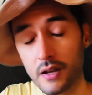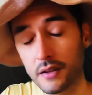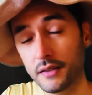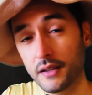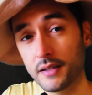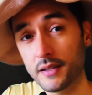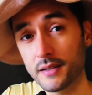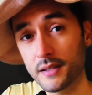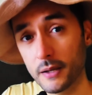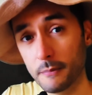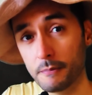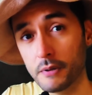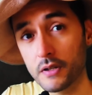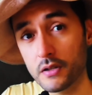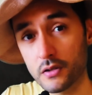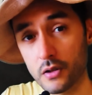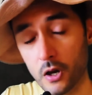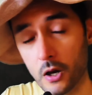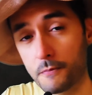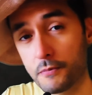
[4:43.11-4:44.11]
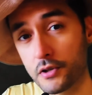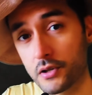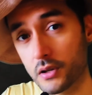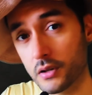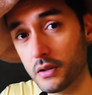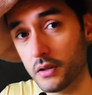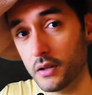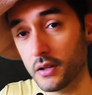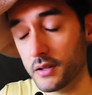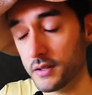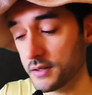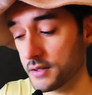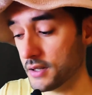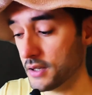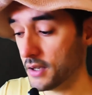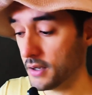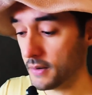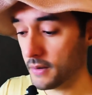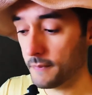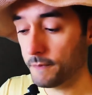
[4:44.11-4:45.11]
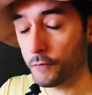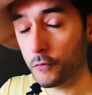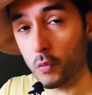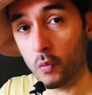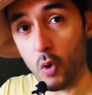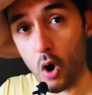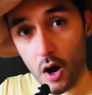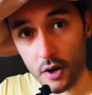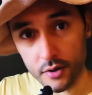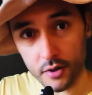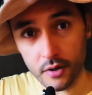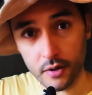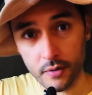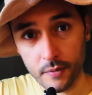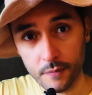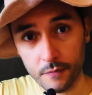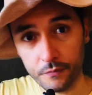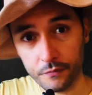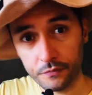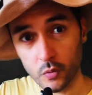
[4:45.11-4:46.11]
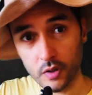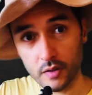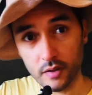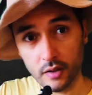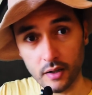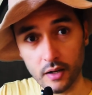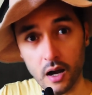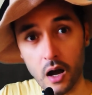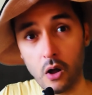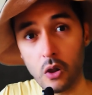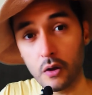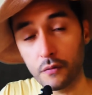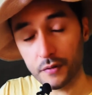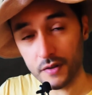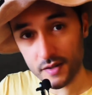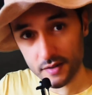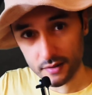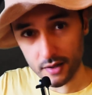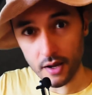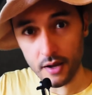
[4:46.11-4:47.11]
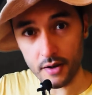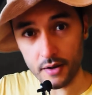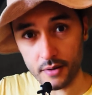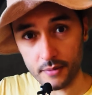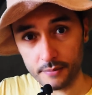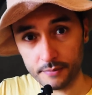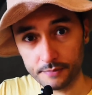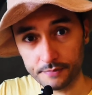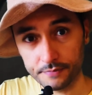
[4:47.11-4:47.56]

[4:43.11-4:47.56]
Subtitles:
the simplest option is the warrior with the Call of the Slayer.